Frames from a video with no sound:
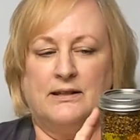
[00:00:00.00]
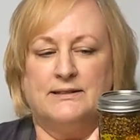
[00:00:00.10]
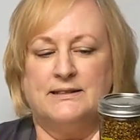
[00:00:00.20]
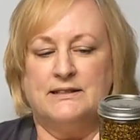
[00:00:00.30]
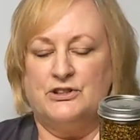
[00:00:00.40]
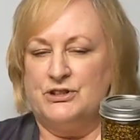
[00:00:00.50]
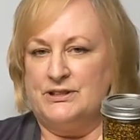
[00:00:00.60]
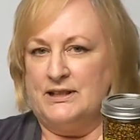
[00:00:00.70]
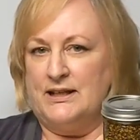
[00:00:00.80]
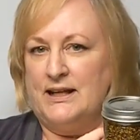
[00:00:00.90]
Since I
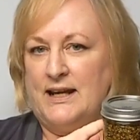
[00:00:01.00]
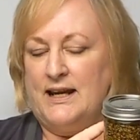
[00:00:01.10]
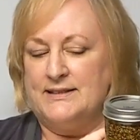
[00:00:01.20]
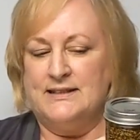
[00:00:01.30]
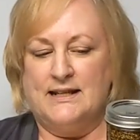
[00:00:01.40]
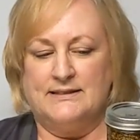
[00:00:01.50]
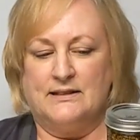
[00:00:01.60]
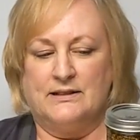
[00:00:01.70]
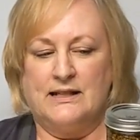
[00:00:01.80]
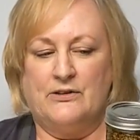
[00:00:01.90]
just did it, it has not
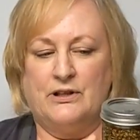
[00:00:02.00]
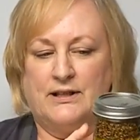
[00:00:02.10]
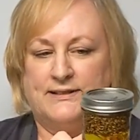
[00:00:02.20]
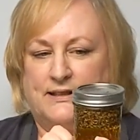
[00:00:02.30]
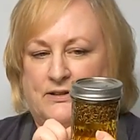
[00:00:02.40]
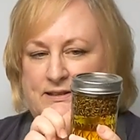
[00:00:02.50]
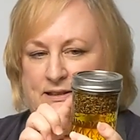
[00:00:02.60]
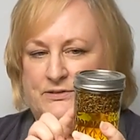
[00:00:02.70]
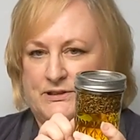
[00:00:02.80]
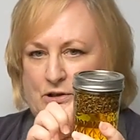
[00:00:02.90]
sunk down yet, so you can
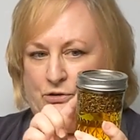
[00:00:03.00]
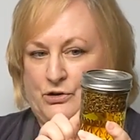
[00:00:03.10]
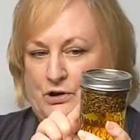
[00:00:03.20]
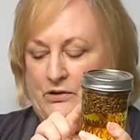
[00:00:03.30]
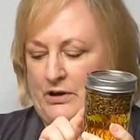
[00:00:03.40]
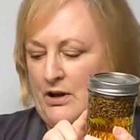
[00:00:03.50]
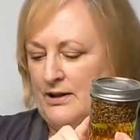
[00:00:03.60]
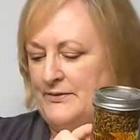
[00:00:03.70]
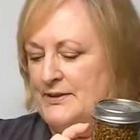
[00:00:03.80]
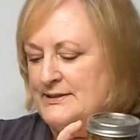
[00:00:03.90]
see it's crowding
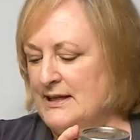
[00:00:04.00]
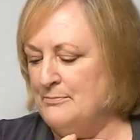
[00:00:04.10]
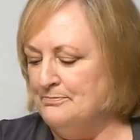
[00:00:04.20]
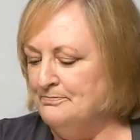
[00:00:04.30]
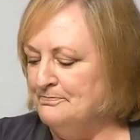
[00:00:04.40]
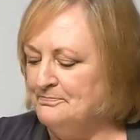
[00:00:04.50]
all at the top.